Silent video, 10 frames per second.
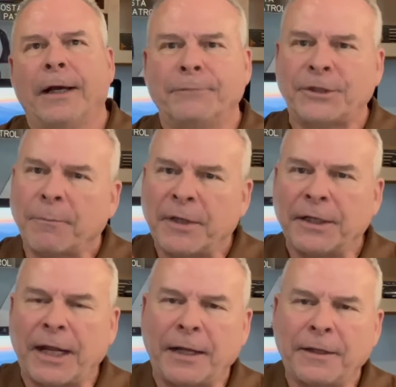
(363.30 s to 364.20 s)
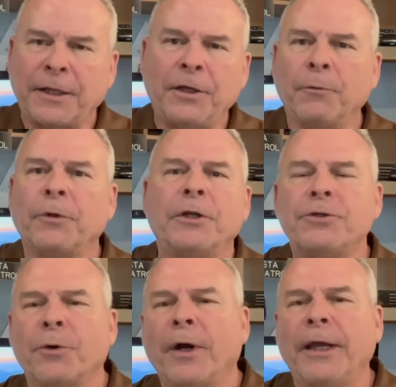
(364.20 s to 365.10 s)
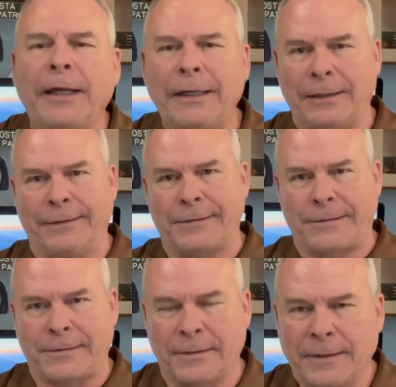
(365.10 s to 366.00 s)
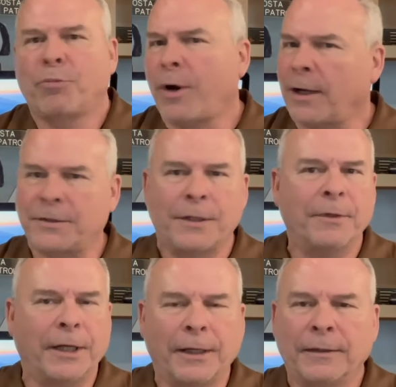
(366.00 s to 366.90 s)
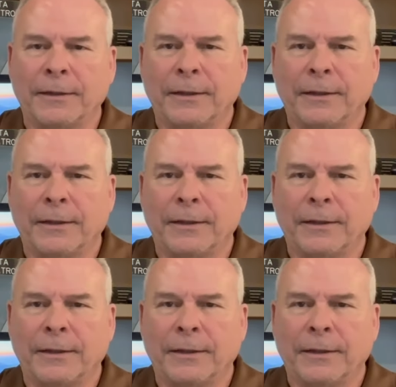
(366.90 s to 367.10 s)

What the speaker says: something that I think you would enjoy is proximity.